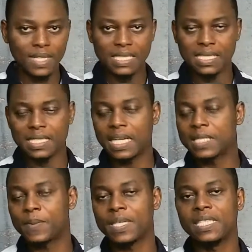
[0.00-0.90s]
sincerely
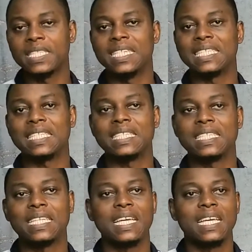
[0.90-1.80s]
speaking, it
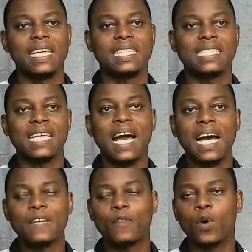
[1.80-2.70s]
is
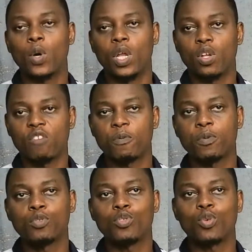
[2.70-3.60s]
hard for a lot of people
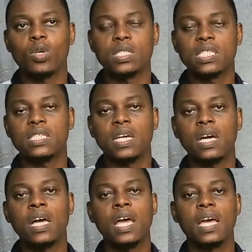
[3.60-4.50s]
to
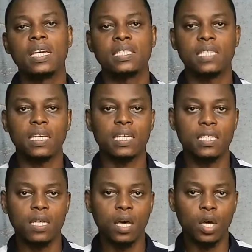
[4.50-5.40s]
consider
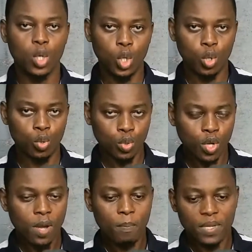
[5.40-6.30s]
taking a loan.
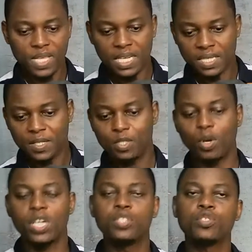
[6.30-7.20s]
But then
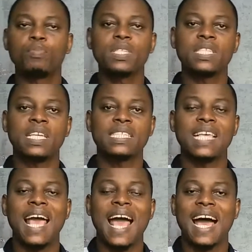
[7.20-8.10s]
you're into business
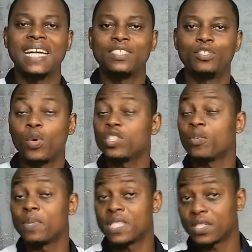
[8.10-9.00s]
and you want your
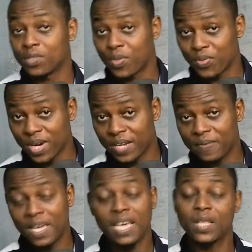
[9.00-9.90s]
business to thrive.
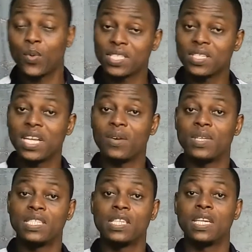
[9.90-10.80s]
The question now
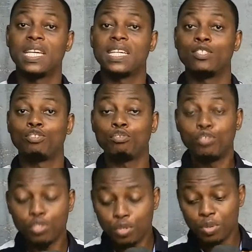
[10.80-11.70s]
is, should
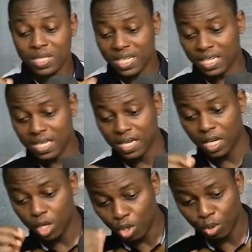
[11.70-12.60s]
you take a
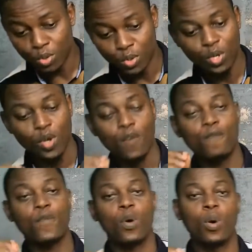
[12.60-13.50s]
loan
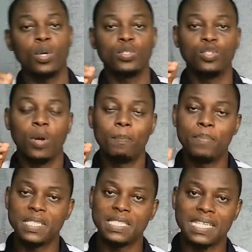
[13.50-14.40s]
for your
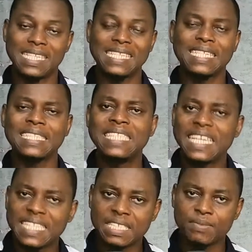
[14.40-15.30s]
business? Is it
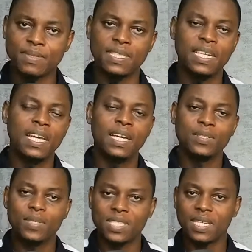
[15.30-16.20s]
necessary
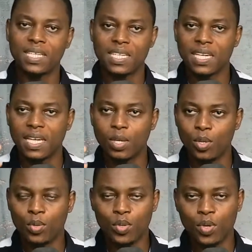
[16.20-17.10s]
to take a
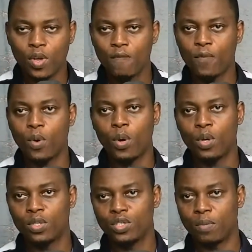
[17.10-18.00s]
loan for
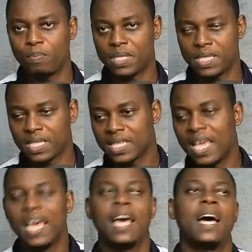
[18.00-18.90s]
your business?
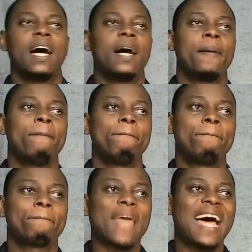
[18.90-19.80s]

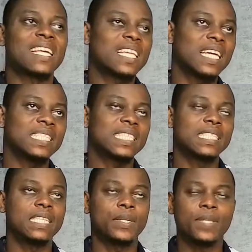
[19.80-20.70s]
Another
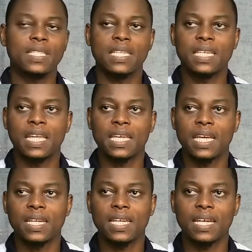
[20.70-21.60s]
scenario that's
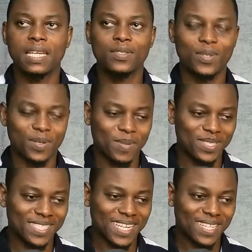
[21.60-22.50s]
I'd like to talk about
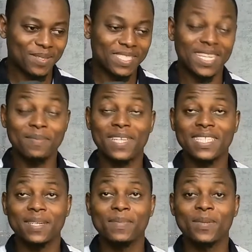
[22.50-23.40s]
is like there was a time that
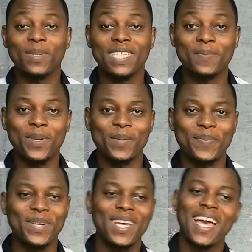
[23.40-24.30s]
someone hit me up
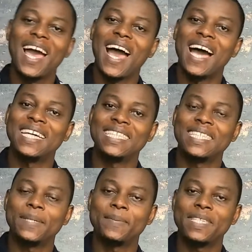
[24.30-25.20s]

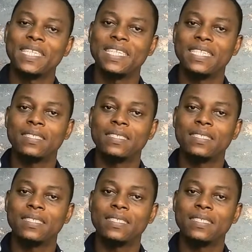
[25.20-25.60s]
and he